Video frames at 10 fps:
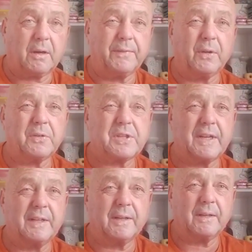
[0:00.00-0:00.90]
I've not
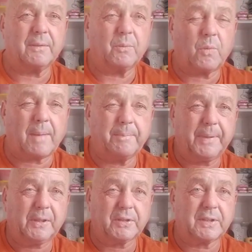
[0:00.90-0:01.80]
seen one
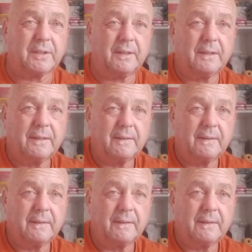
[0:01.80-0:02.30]
person